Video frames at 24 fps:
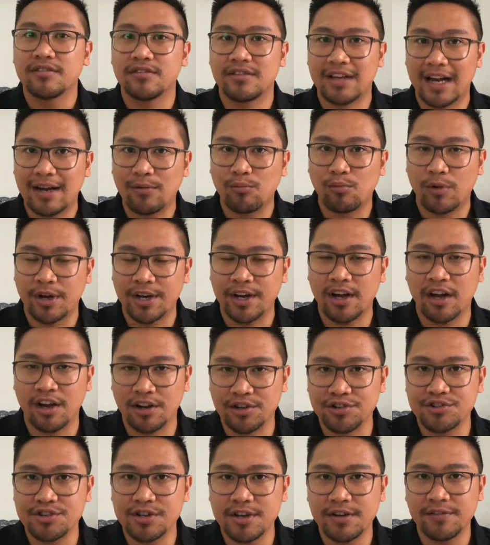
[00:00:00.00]
That
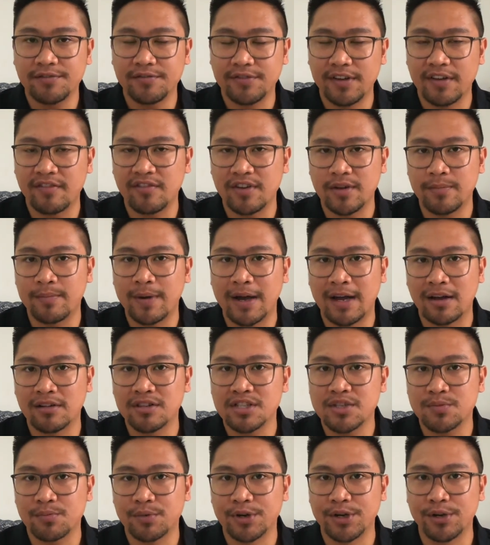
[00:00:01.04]

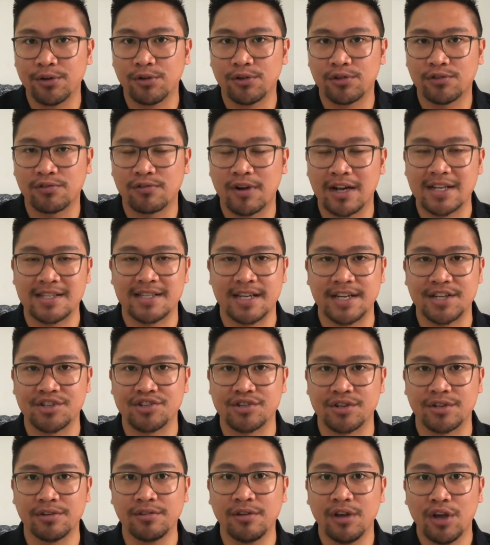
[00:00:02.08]
£150
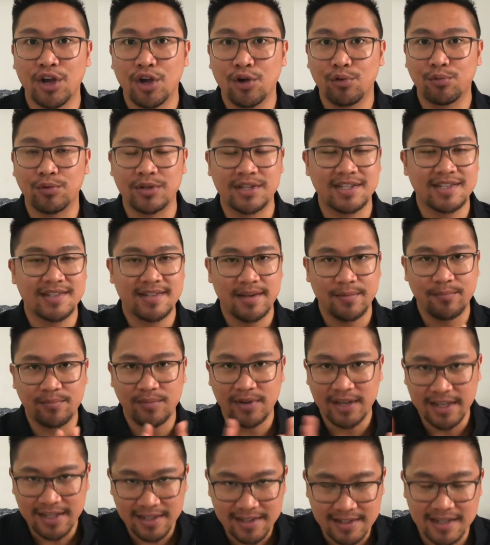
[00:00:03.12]
pre-authorization would
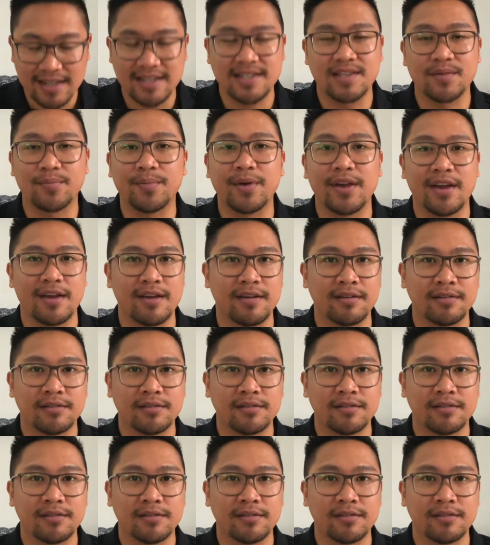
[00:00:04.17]
simply disappear.